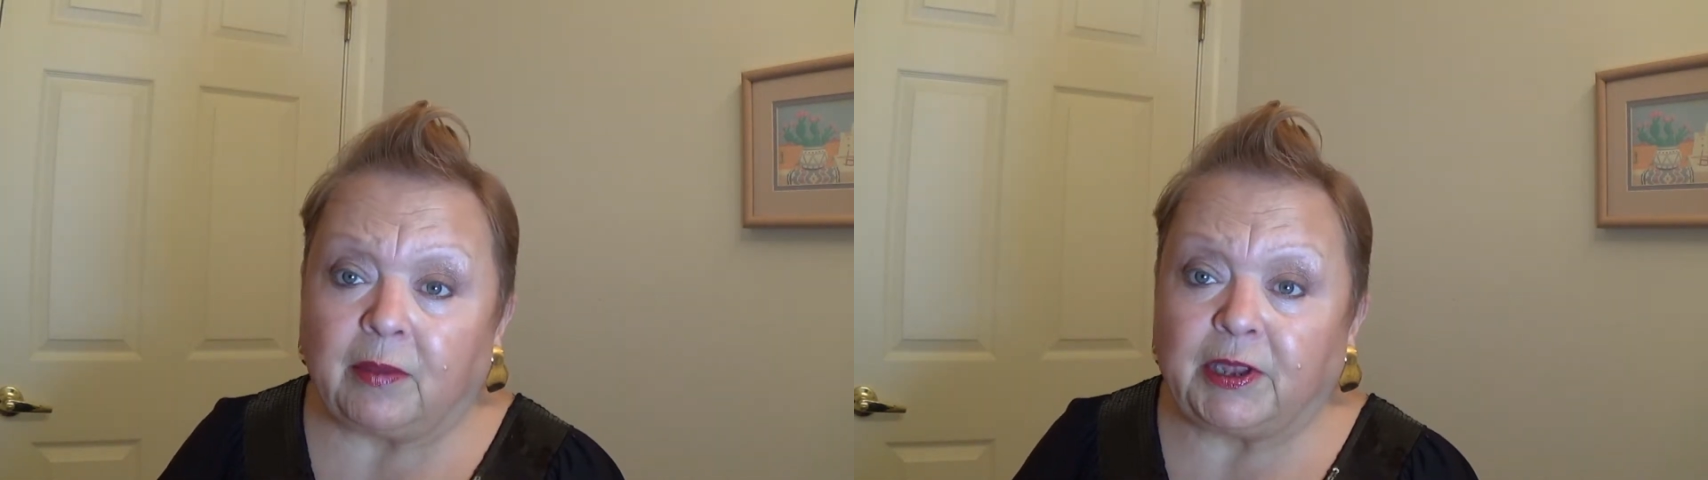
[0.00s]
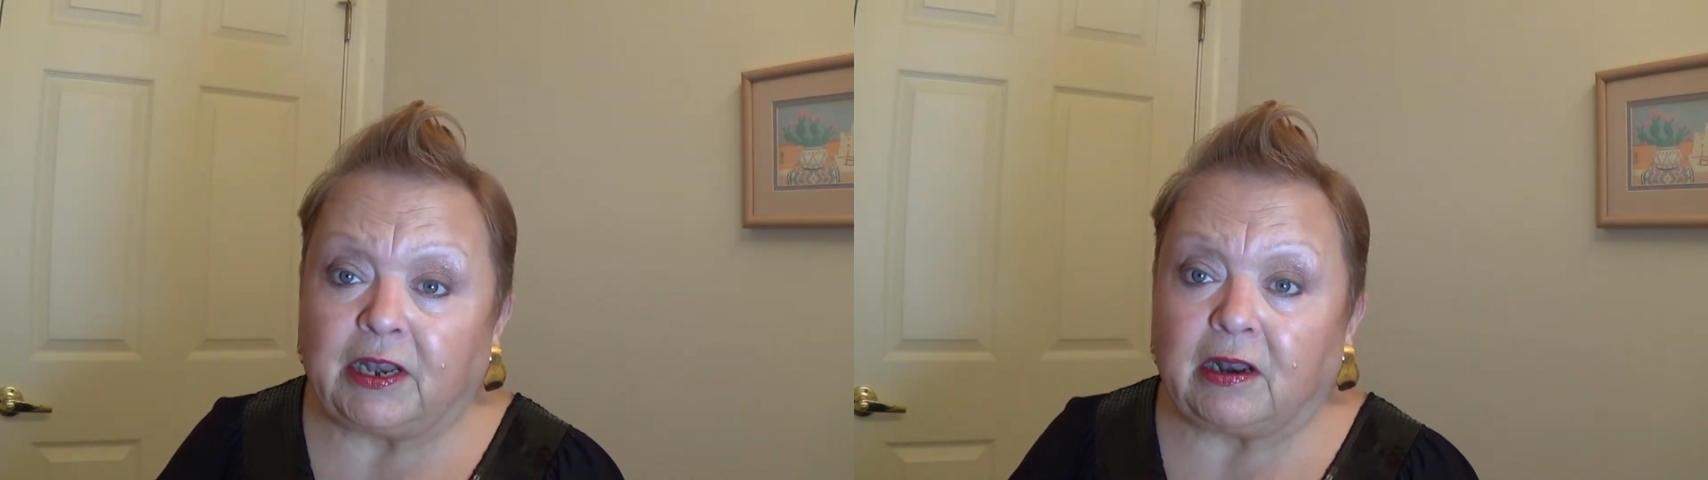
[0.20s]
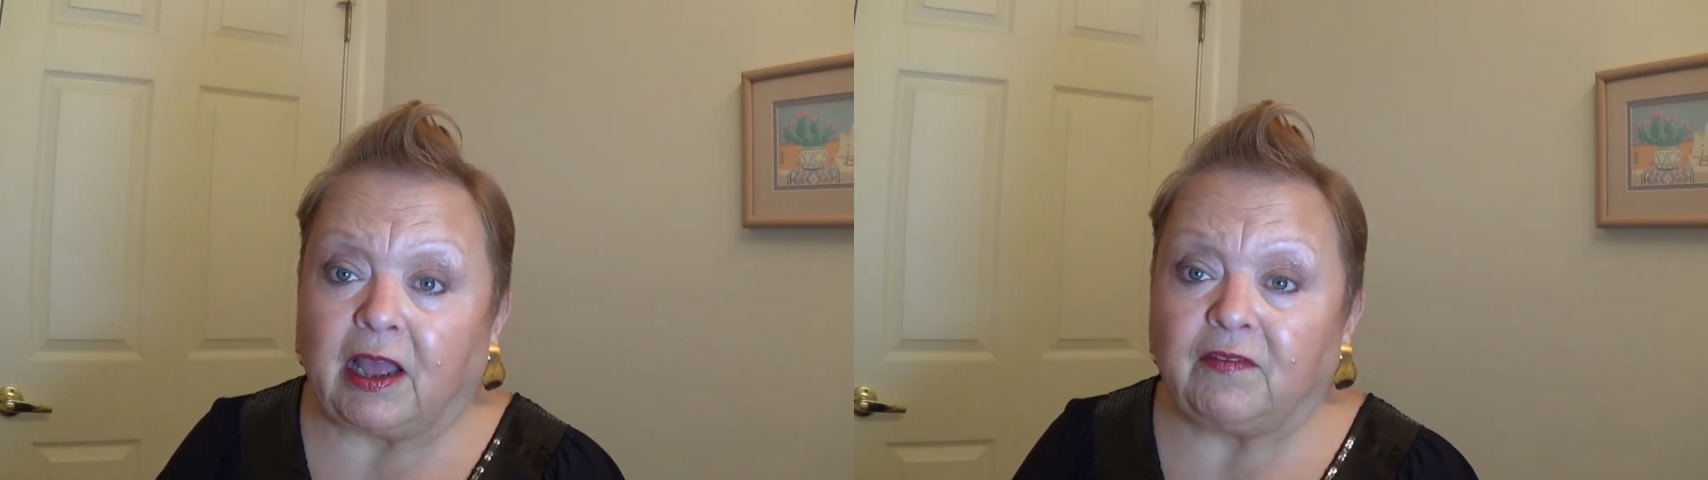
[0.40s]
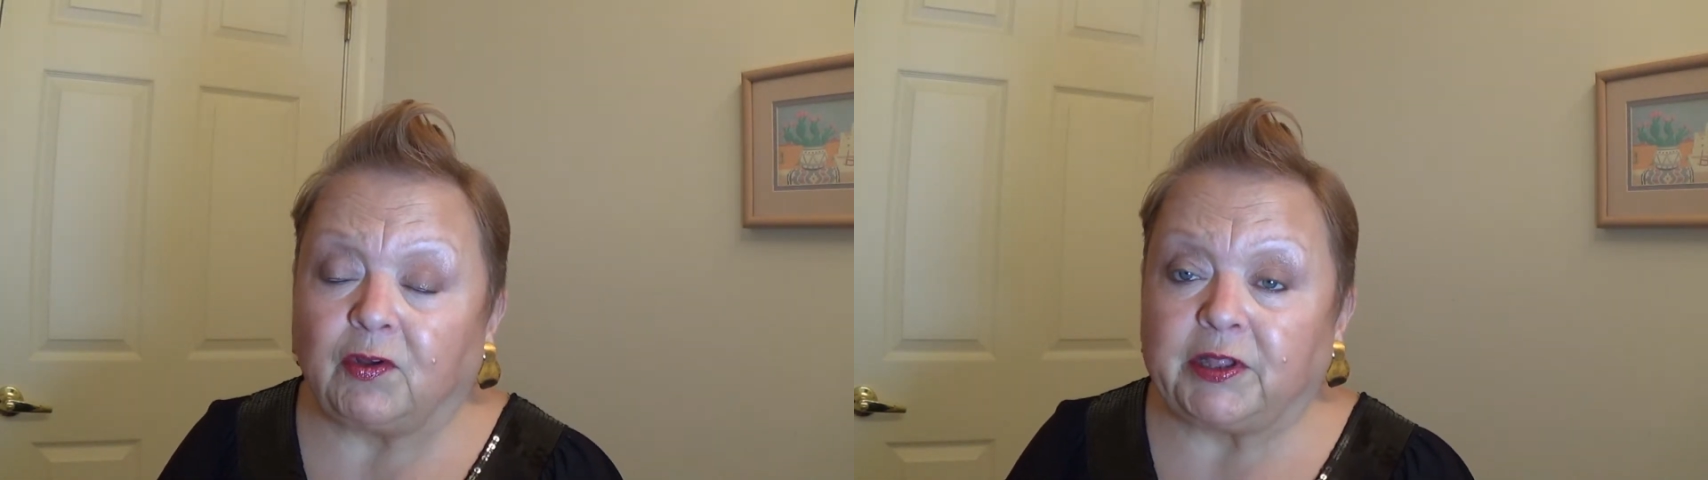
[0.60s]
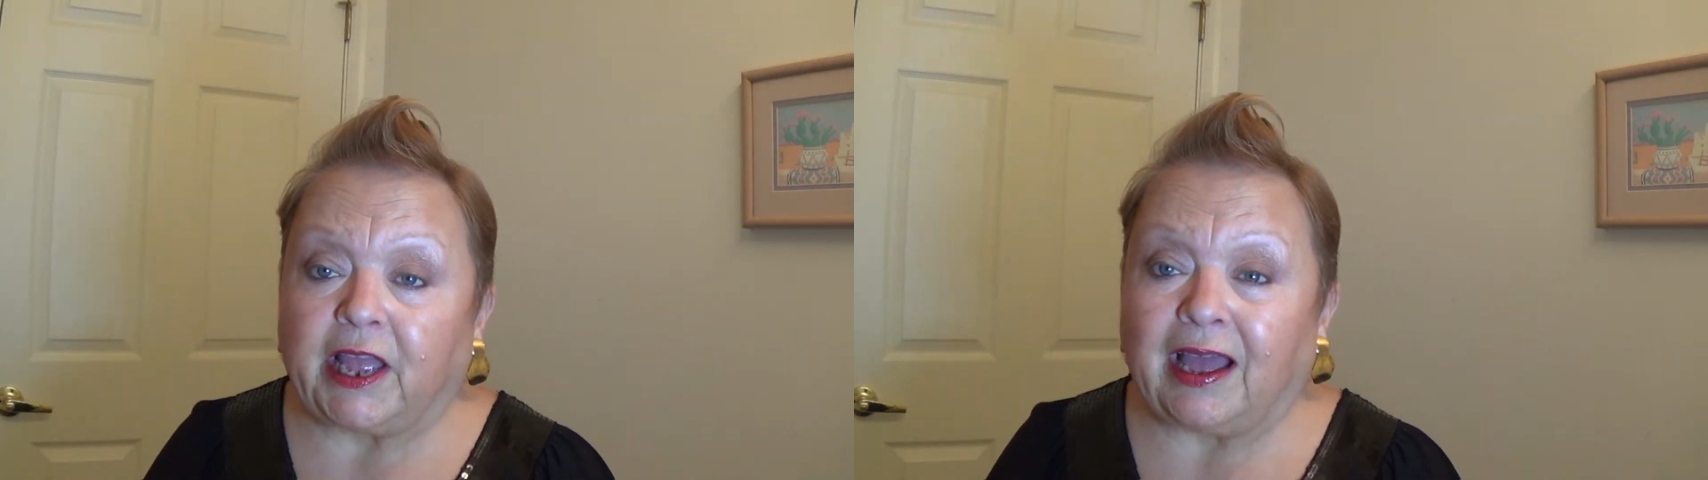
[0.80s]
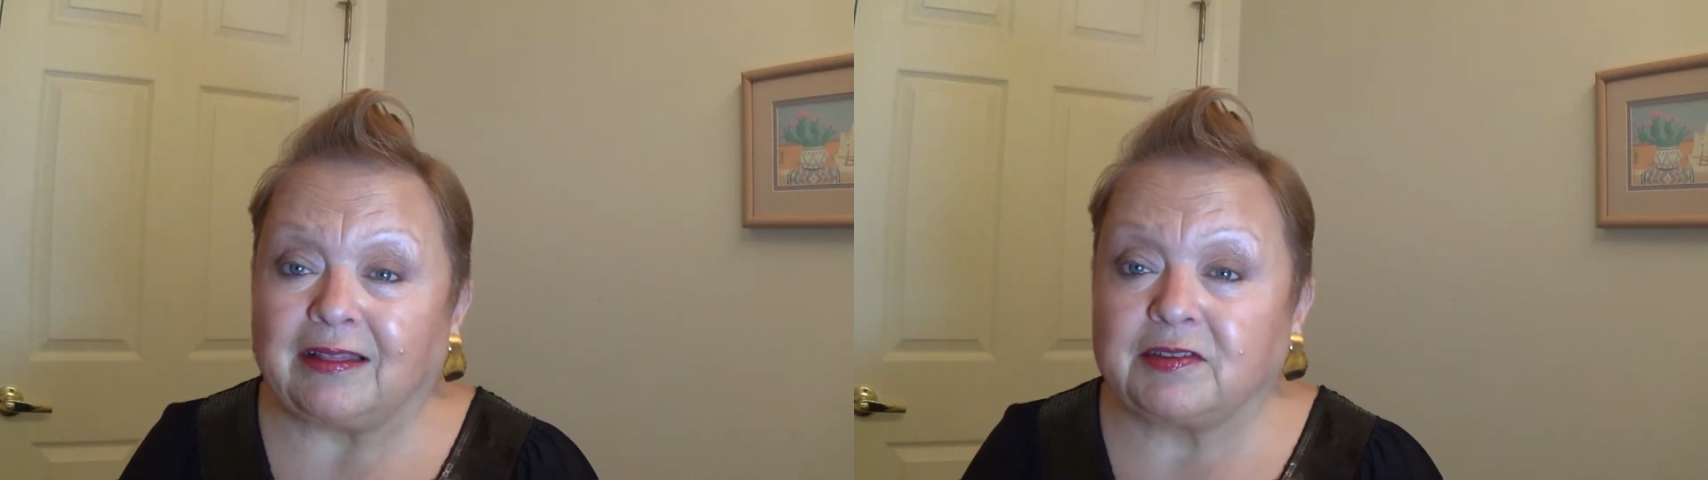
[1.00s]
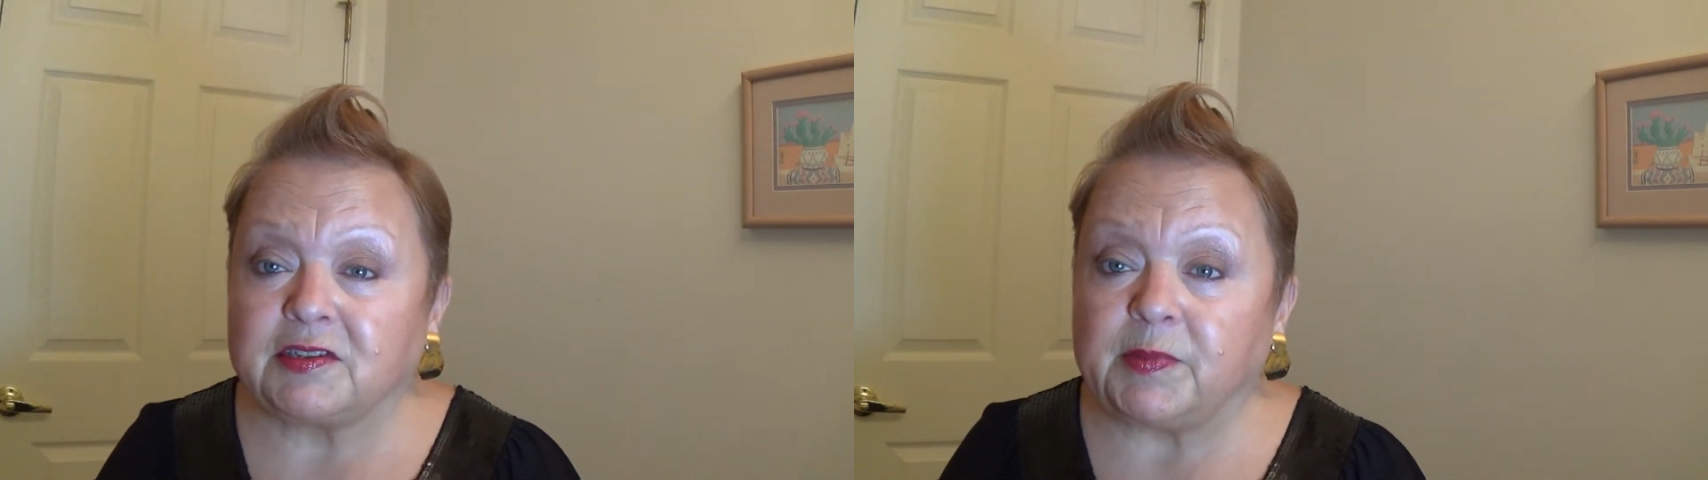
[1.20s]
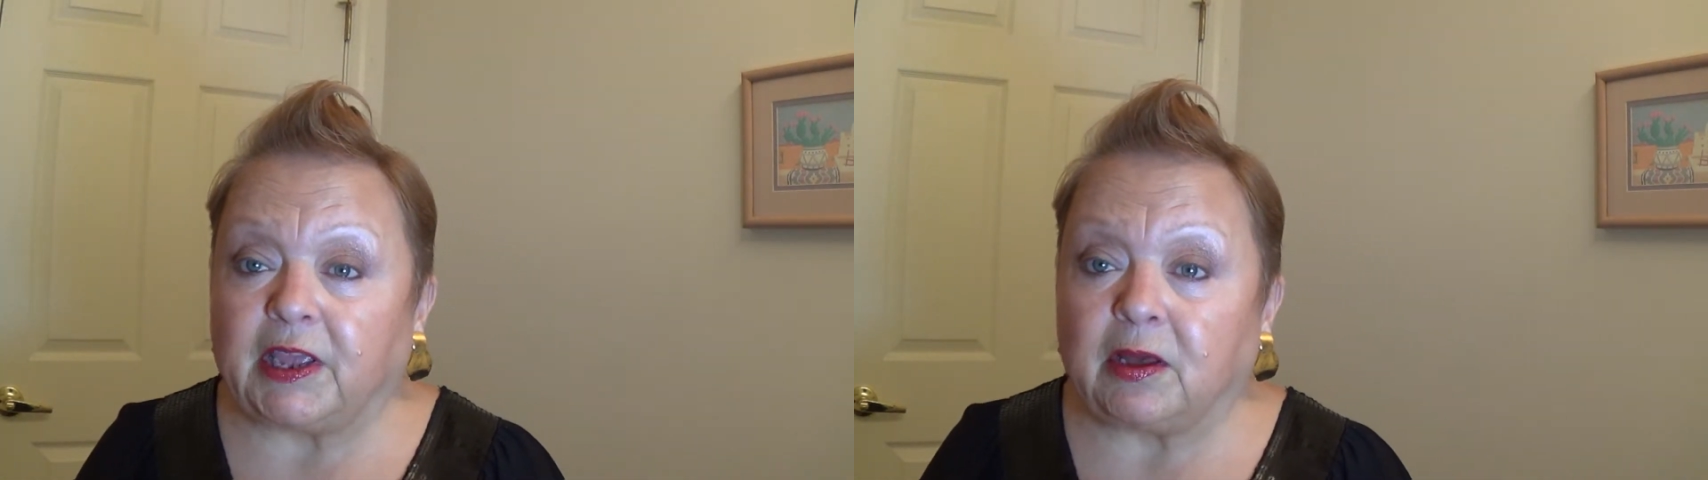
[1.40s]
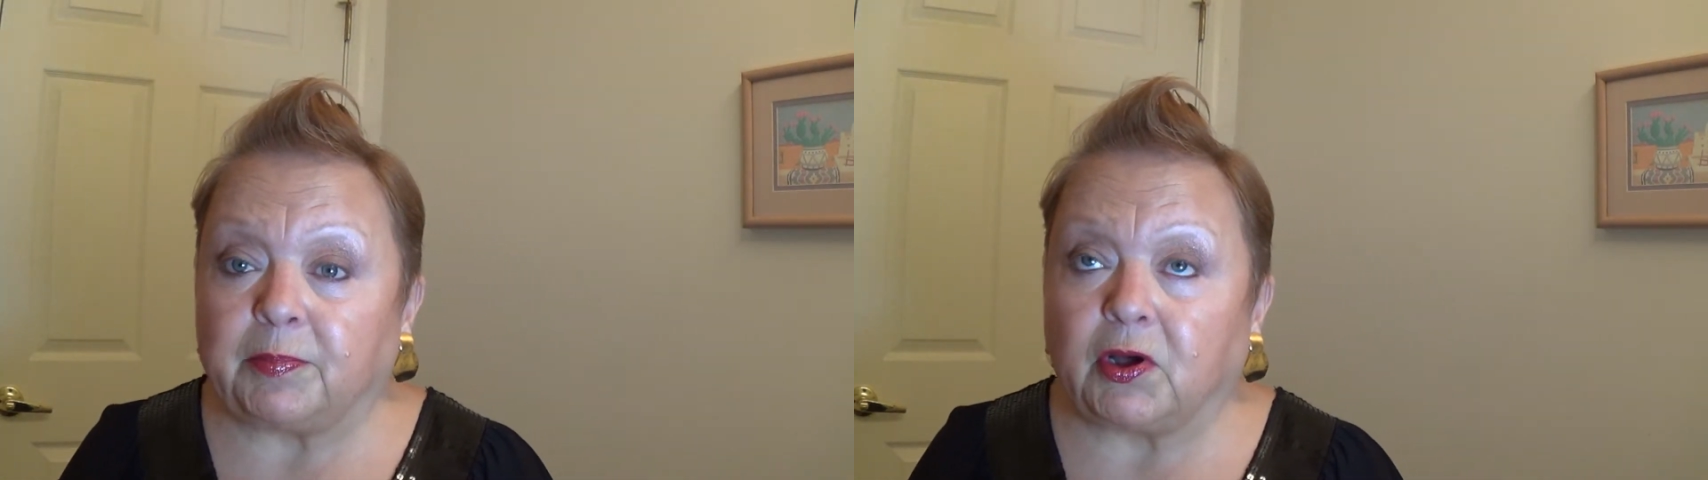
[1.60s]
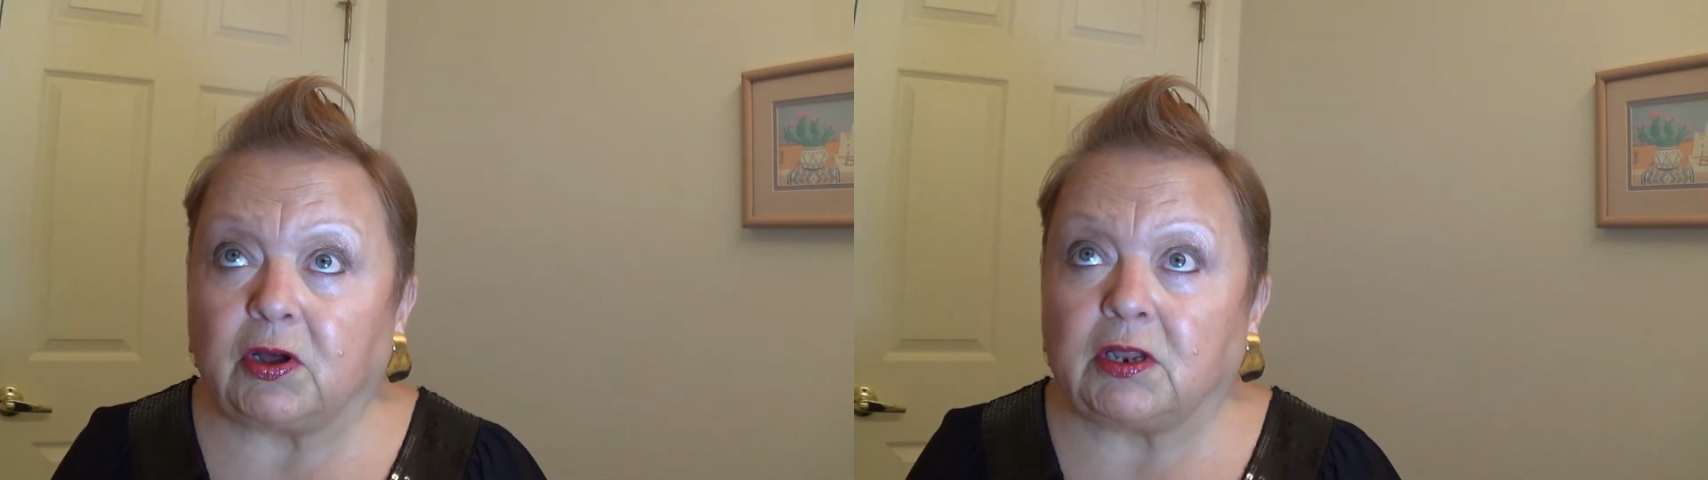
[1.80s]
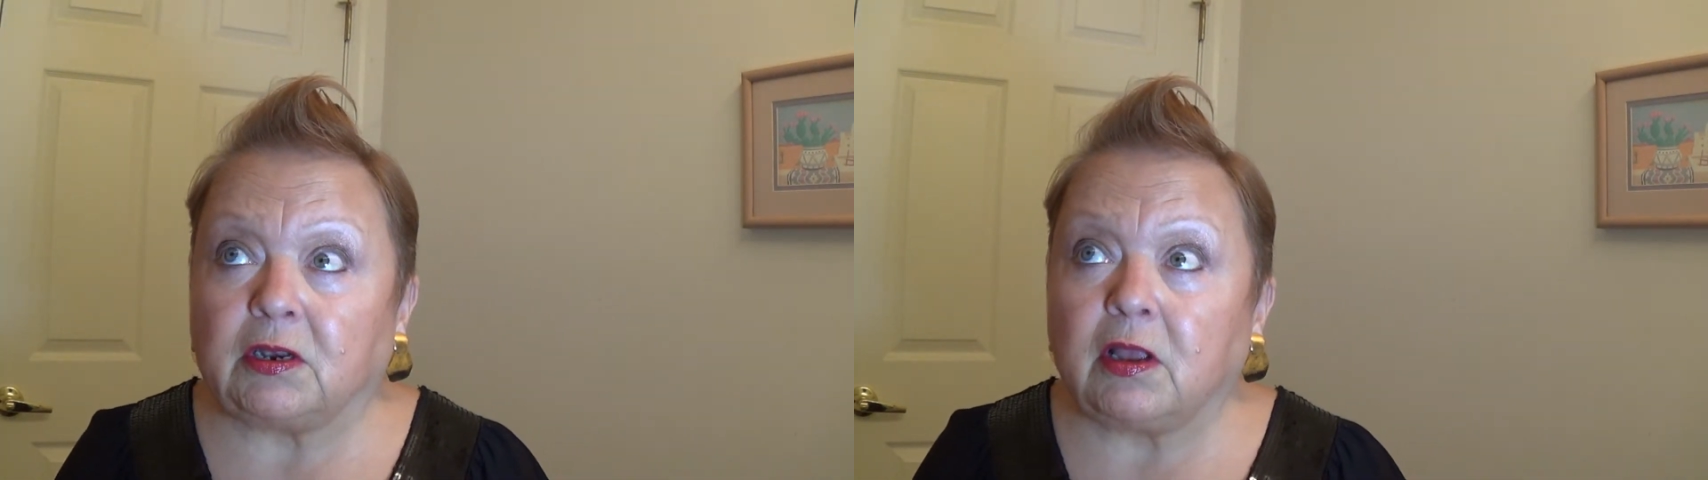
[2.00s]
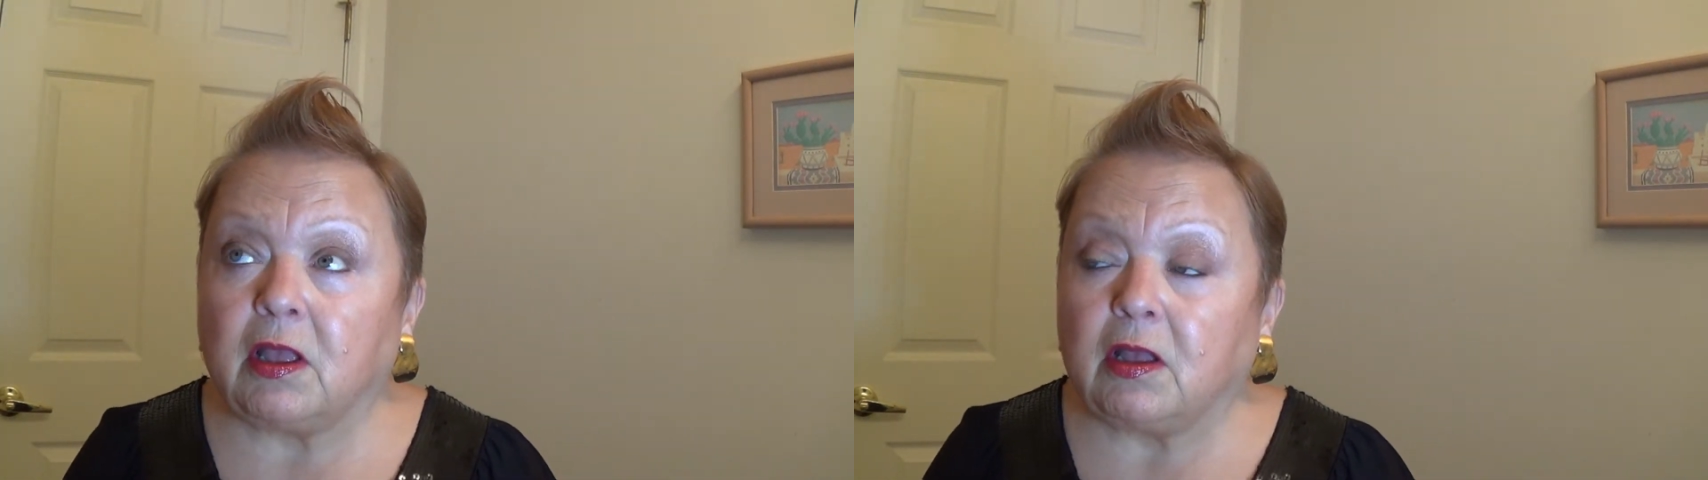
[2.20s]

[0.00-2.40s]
I mean, I've only had this makeup on